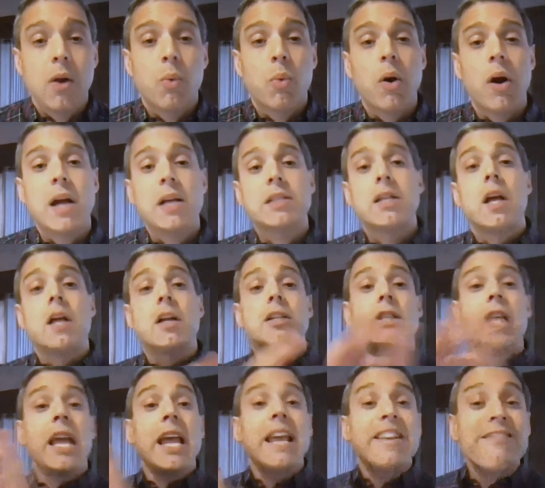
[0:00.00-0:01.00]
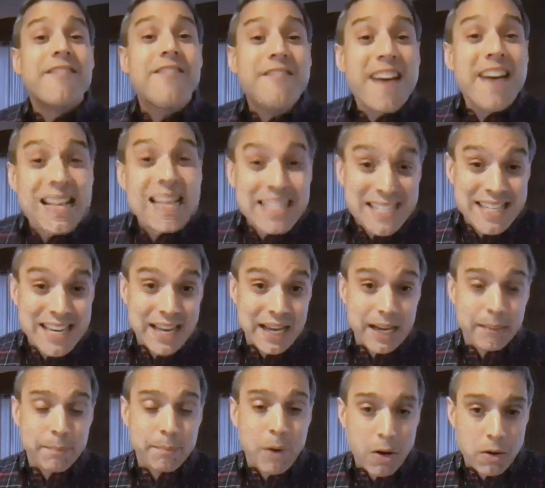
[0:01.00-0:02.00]
Whereas
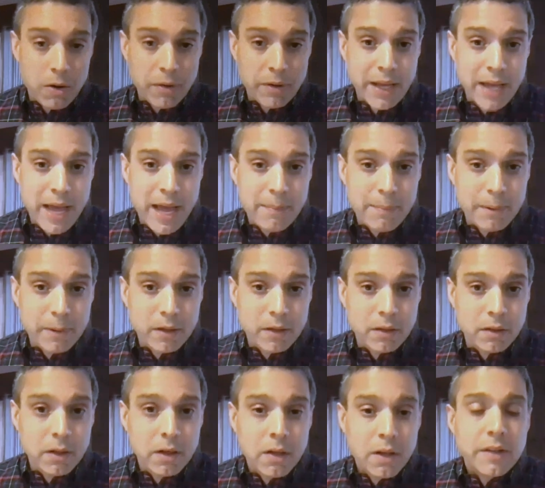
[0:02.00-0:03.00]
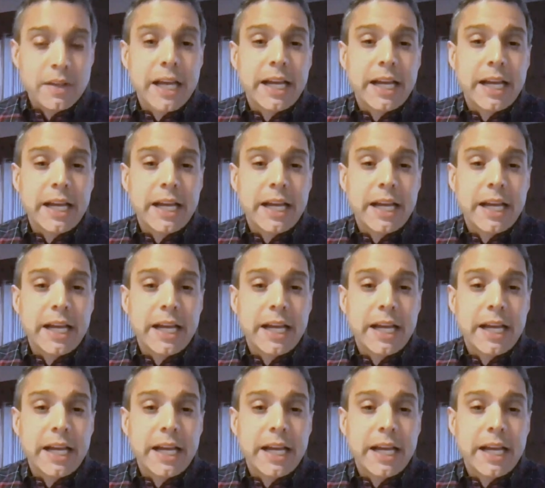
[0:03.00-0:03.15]
investing borrowed capital